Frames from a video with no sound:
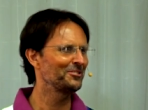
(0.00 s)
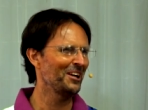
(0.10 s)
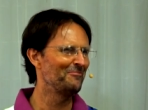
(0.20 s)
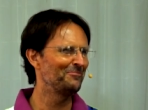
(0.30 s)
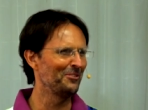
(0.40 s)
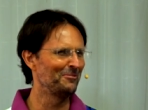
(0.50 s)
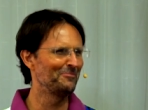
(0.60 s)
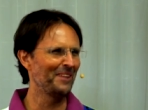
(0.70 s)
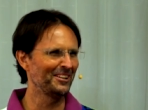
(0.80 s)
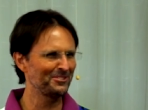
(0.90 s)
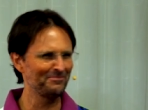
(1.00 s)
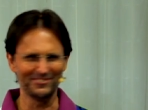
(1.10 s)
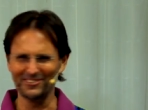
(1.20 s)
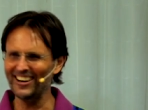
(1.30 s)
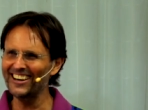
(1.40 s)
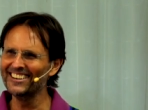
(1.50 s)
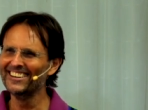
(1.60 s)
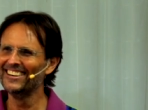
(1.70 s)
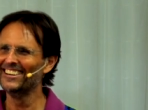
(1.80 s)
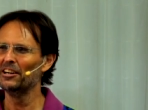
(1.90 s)
or some form of punishment, right?
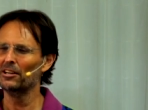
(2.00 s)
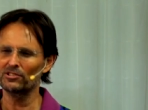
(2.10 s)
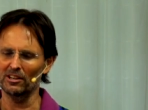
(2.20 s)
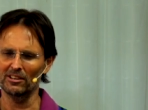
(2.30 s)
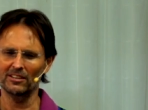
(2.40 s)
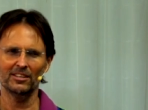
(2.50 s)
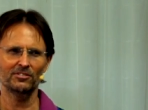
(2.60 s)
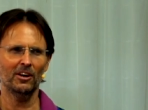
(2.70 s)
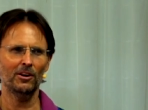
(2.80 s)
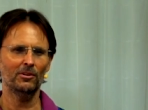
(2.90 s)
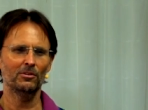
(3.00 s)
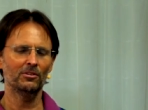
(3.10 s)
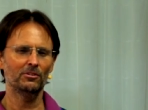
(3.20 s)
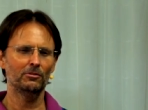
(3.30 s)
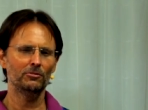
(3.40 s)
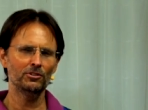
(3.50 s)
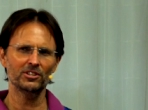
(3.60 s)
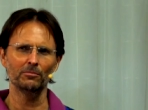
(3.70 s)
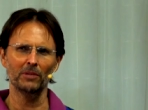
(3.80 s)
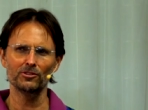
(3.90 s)
So there's no,
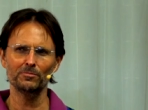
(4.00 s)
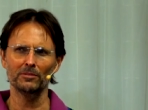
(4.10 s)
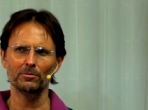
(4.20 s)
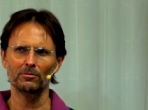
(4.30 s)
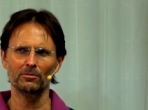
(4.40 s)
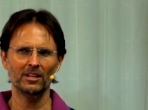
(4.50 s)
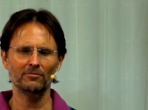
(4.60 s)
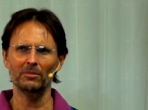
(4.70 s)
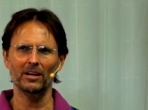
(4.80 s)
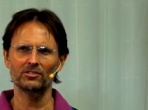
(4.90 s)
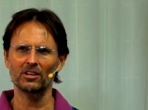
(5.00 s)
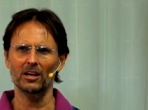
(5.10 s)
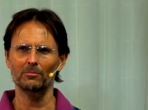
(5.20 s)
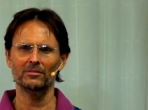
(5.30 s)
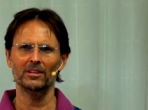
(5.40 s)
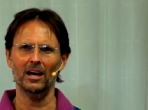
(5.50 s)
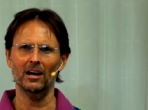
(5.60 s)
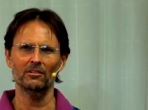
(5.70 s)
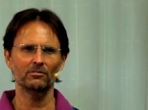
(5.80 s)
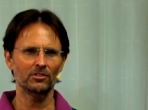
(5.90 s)
usually most people, even by the time
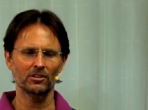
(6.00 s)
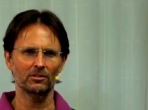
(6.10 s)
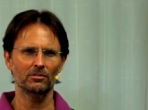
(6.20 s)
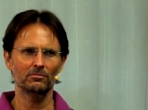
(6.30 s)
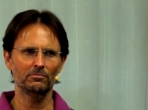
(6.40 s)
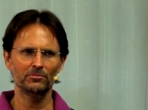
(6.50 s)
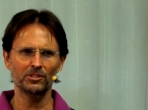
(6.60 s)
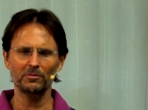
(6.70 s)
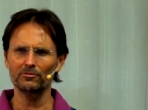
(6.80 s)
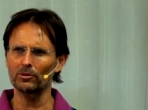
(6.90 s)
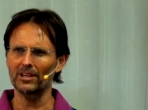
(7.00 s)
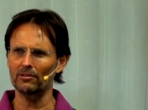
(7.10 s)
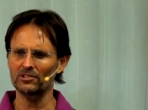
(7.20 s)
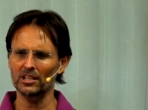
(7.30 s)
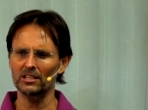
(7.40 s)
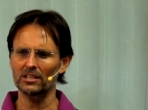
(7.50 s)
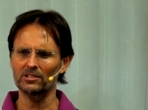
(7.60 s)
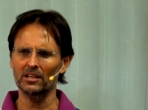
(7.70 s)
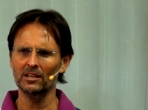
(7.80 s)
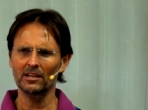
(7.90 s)
they're, you know, just before they're a
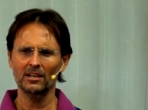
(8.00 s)
teenager,